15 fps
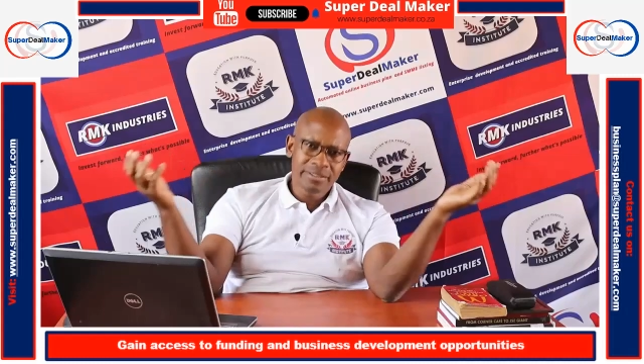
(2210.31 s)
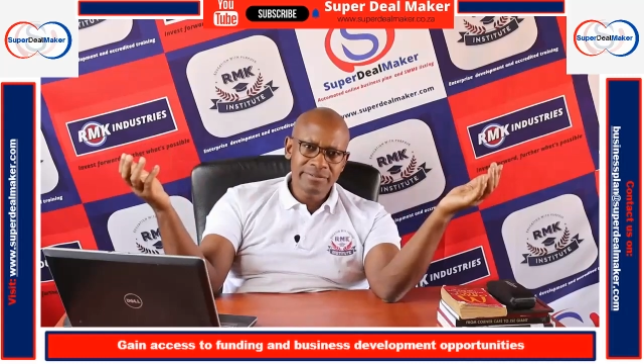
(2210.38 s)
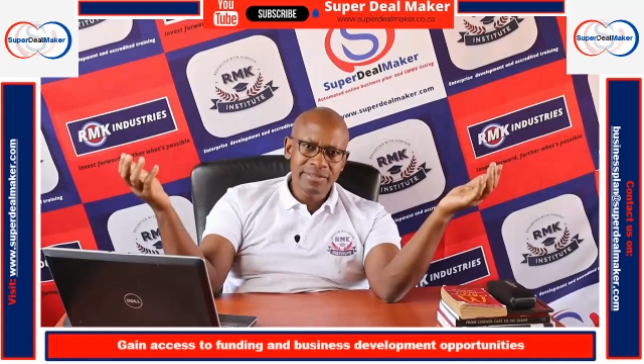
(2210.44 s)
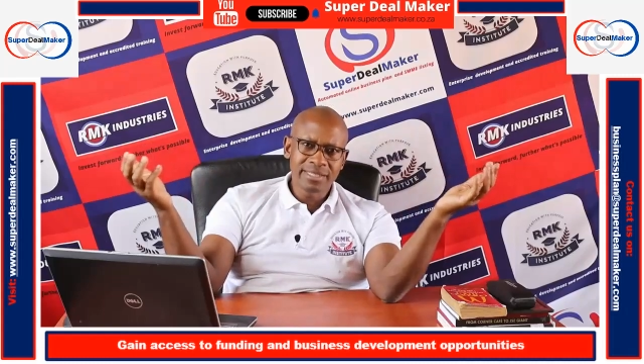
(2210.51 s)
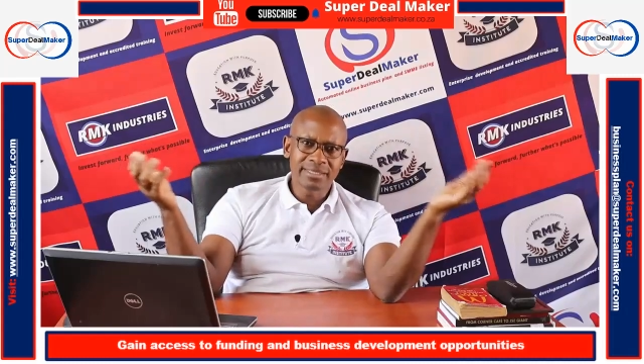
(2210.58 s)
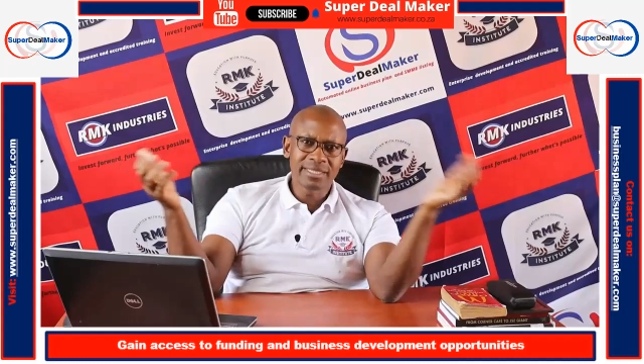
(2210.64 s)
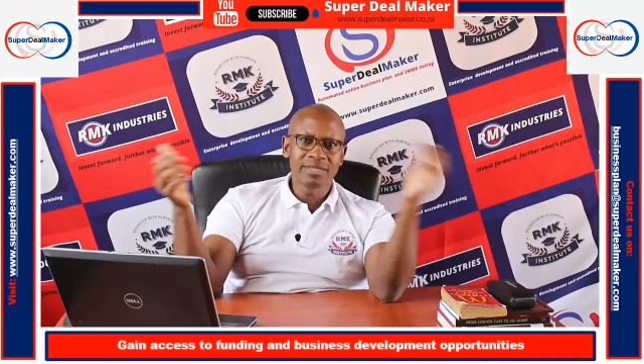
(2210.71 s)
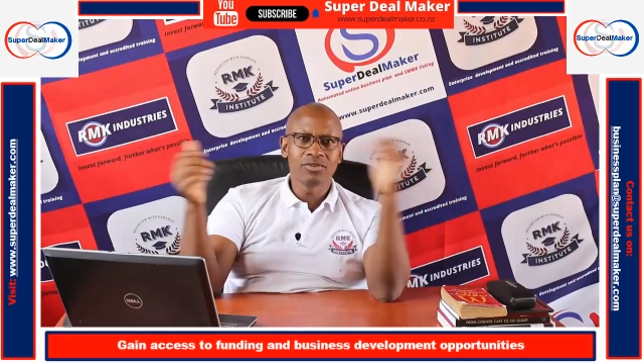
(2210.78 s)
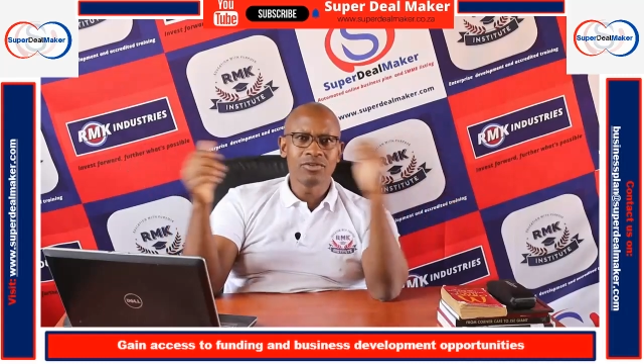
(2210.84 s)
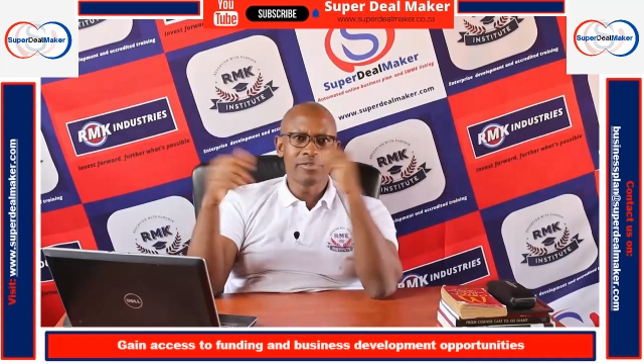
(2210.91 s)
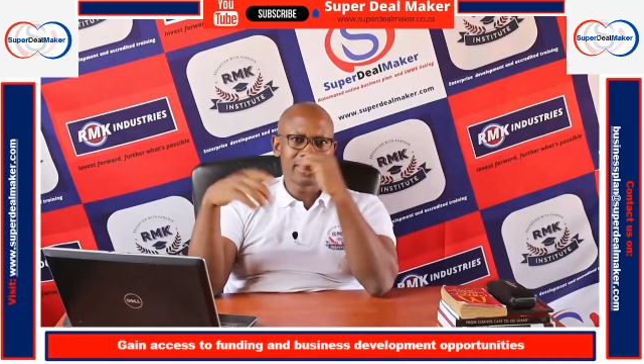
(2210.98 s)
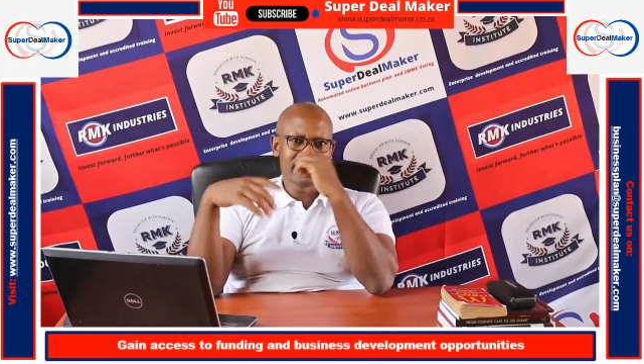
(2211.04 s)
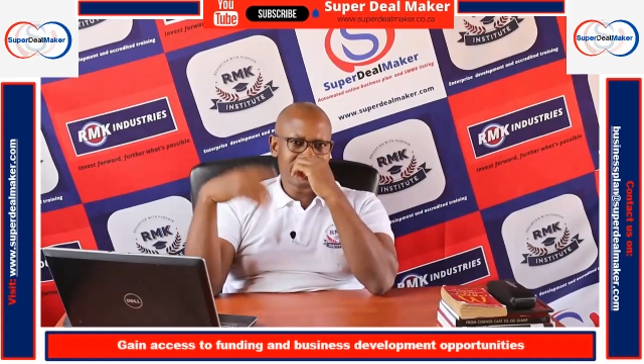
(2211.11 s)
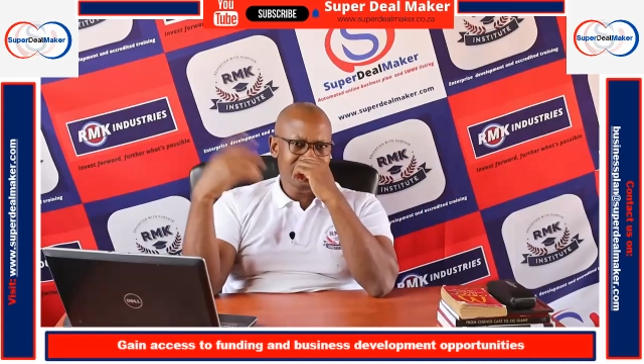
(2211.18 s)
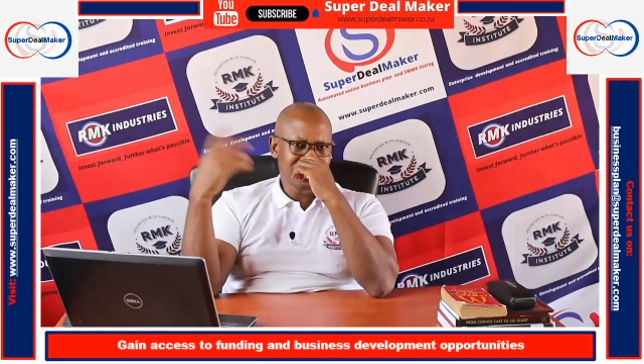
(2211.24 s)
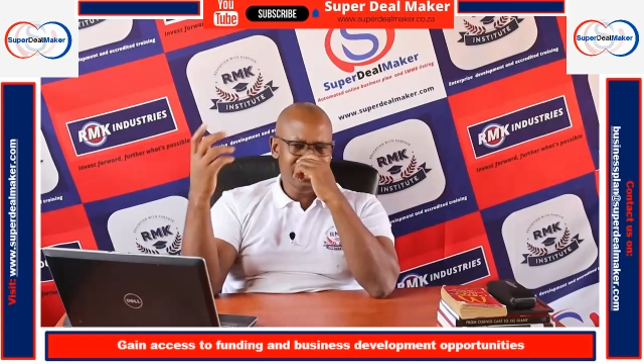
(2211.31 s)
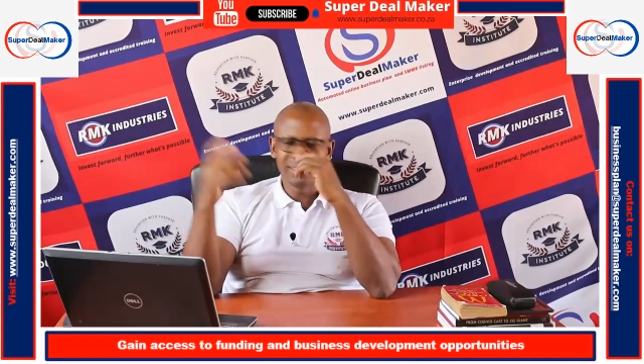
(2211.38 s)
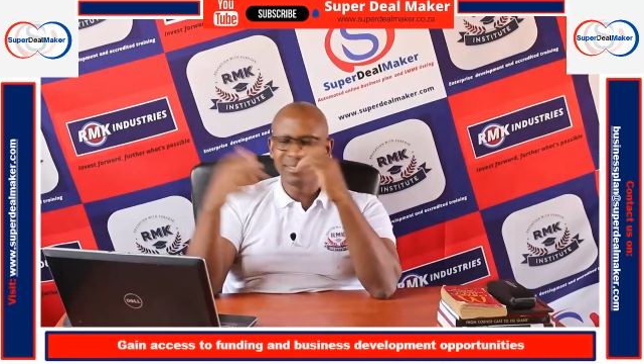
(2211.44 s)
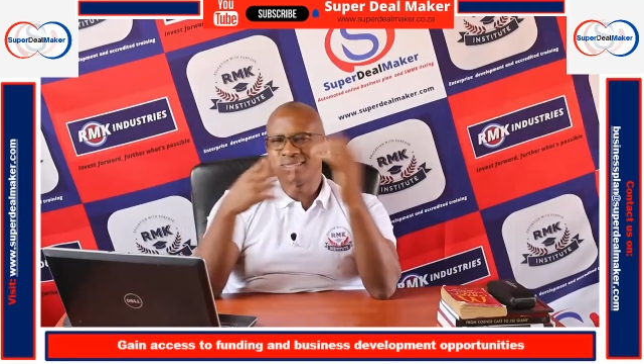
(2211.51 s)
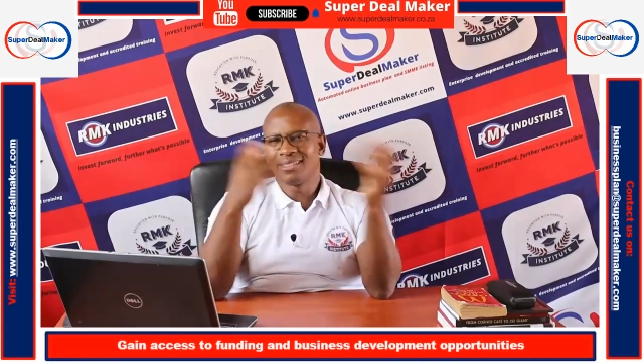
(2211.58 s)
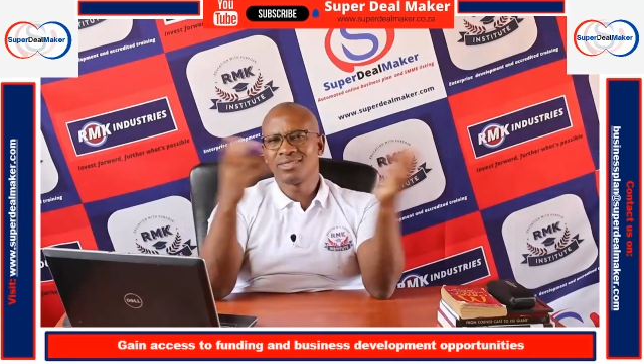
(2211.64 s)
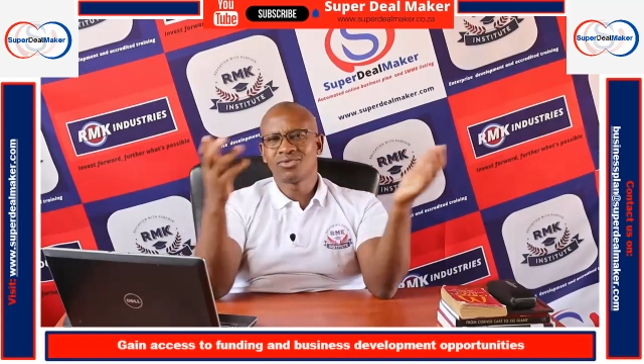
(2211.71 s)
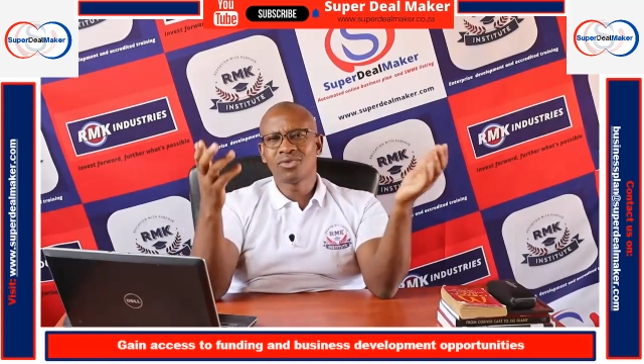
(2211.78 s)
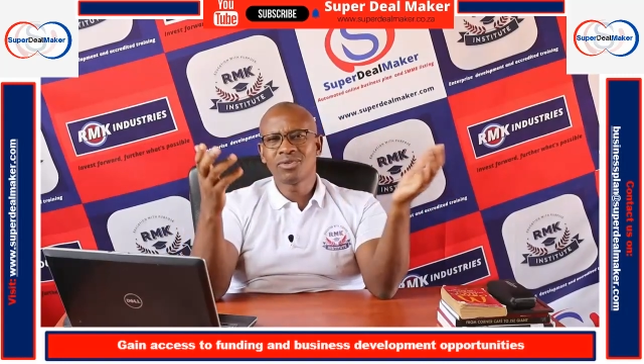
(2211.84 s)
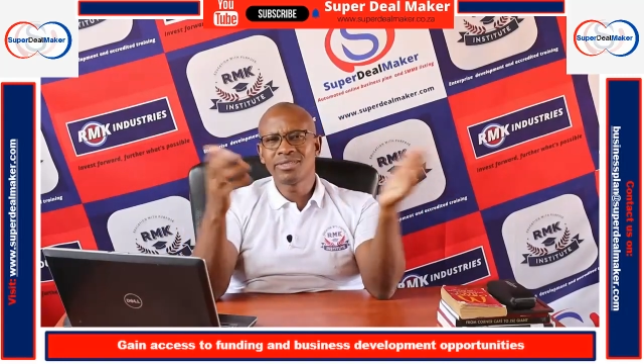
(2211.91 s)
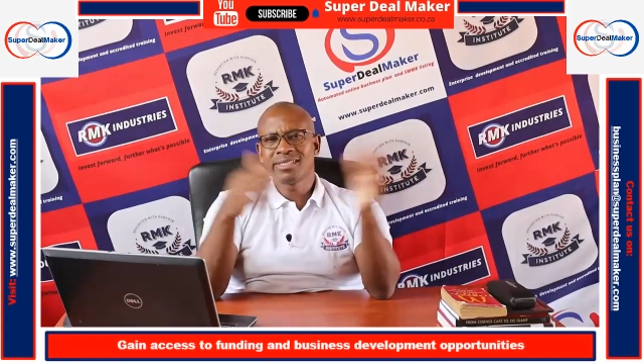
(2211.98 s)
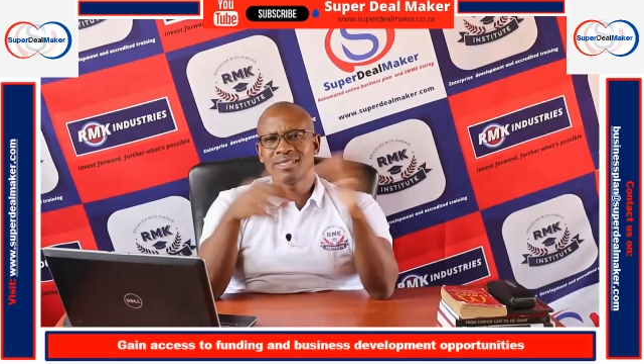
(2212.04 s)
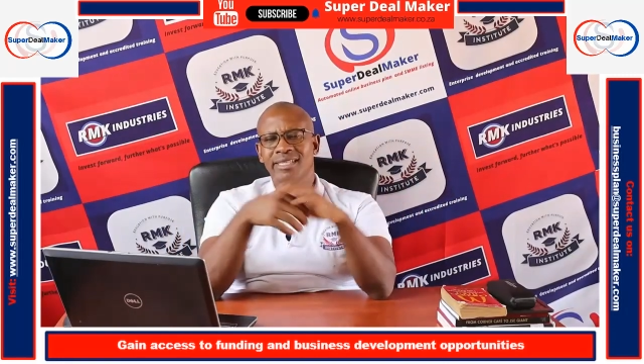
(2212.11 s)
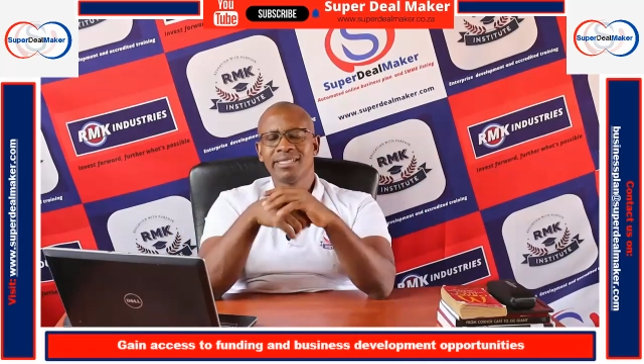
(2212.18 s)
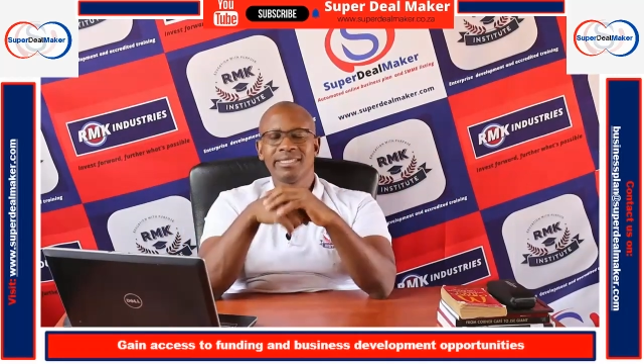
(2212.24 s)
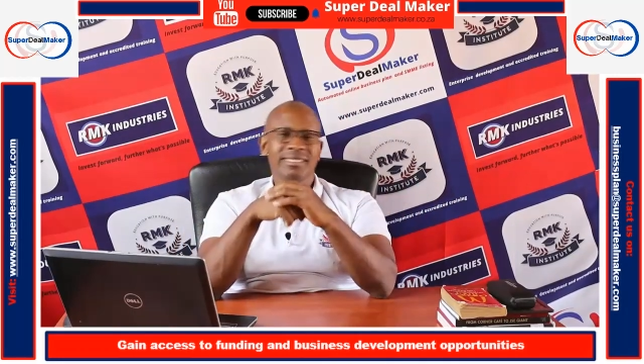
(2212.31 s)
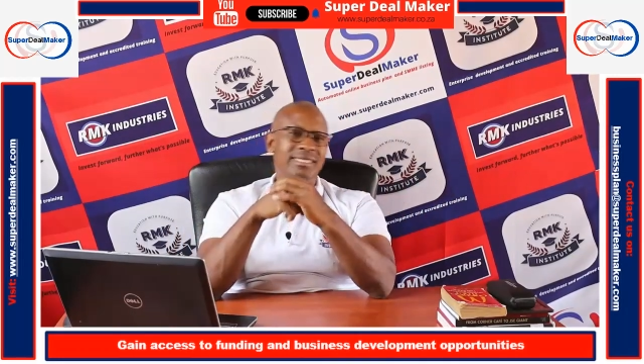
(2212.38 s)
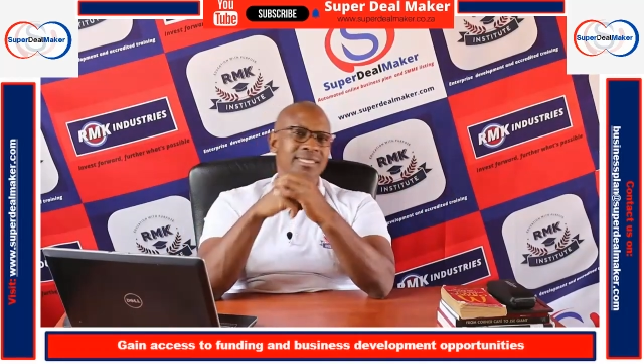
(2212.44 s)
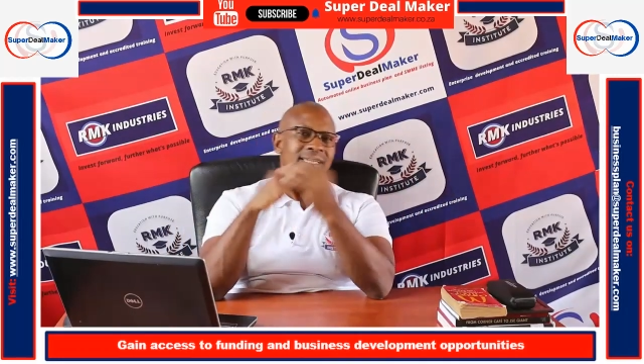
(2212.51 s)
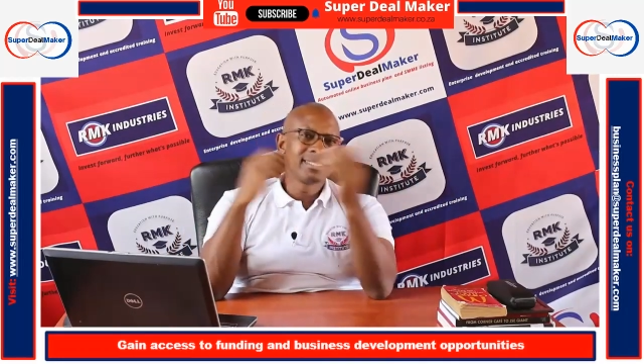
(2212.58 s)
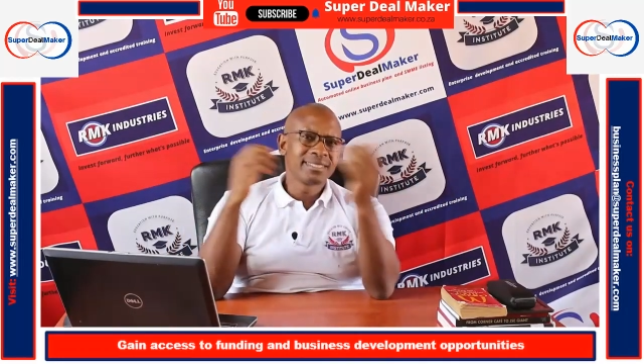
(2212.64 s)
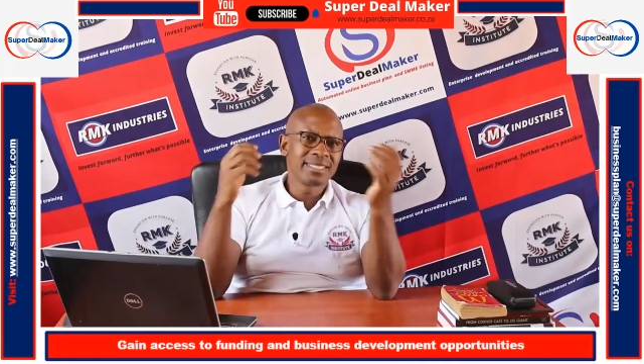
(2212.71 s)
If they turn over, the store is turning